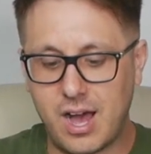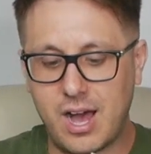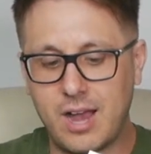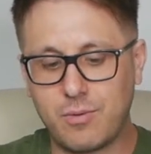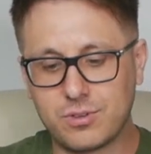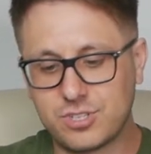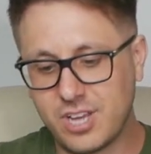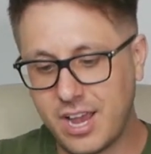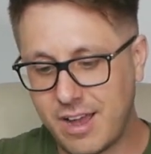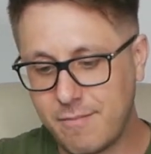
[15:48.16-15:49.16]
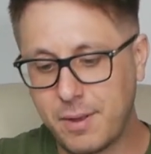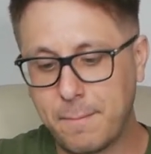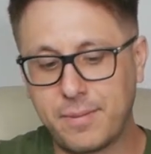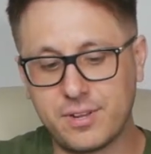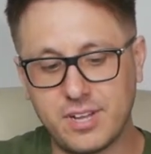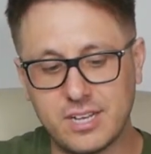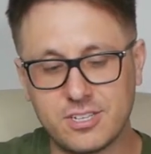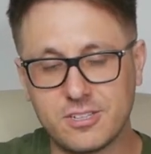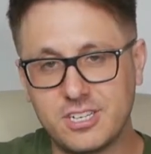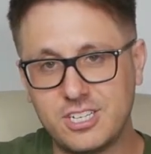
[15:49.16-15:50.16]
I will say I've been
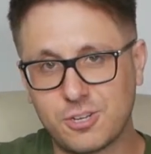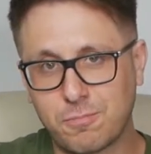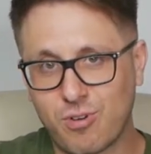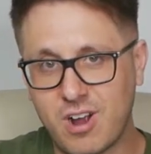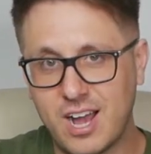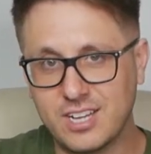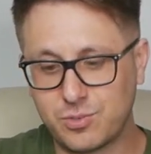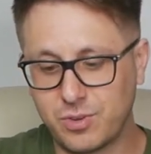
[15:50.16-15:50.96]
pleasantly surprised